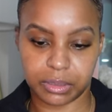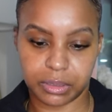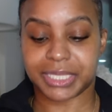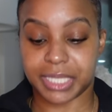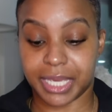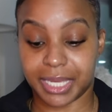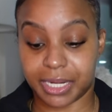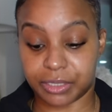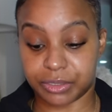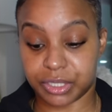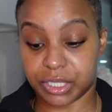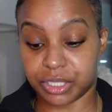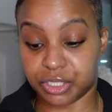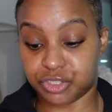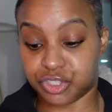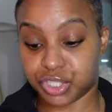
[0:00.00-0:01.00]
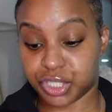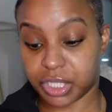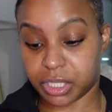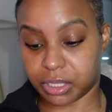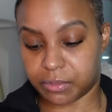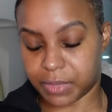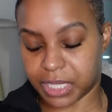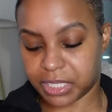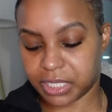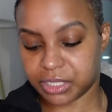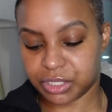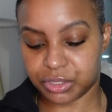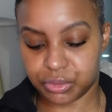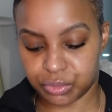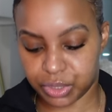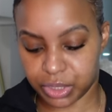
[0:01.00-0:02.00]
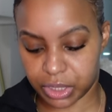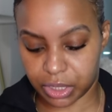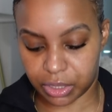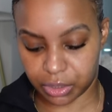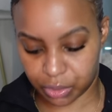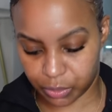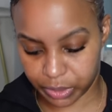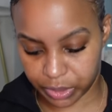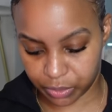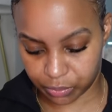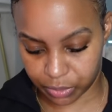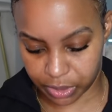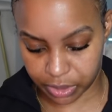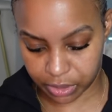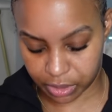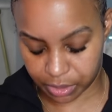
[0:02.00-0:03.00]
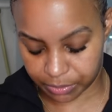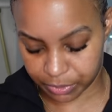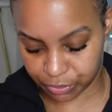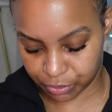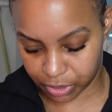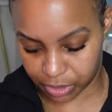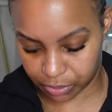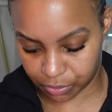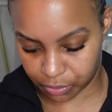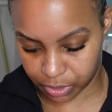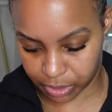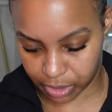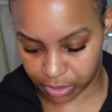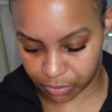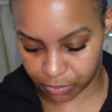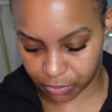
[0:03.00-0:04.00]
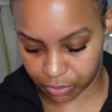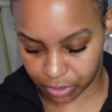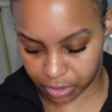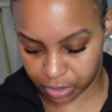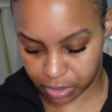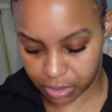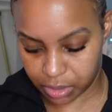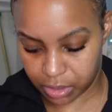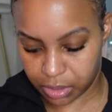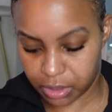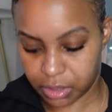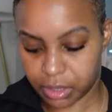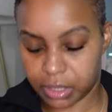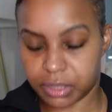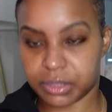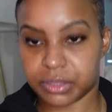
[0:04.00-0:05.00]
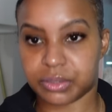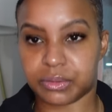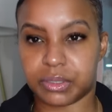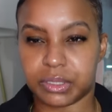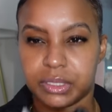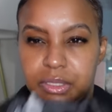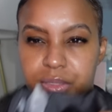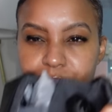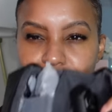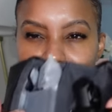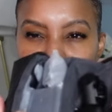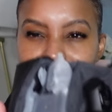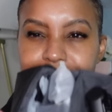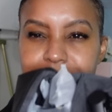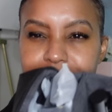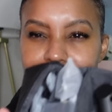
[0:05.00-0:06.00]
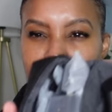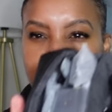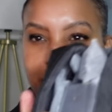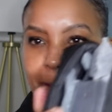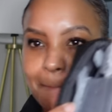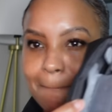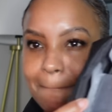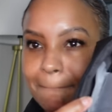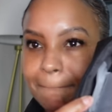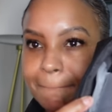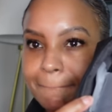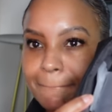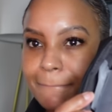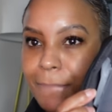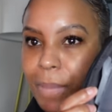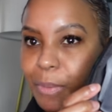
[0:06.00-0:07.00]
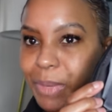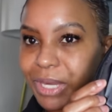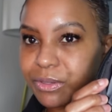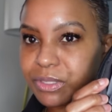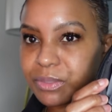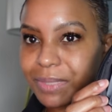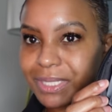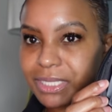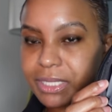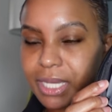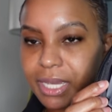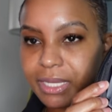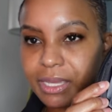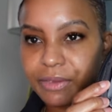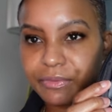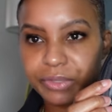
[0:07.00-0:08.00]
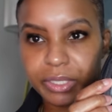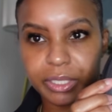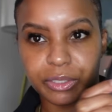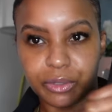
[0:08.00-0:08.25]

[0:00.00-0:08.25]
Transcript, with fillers: To head out to the gym, I need to do just like a quick run. I've been trying to work out more. Okay, so this is what it looks like. Mm, my battery's about to die and everything.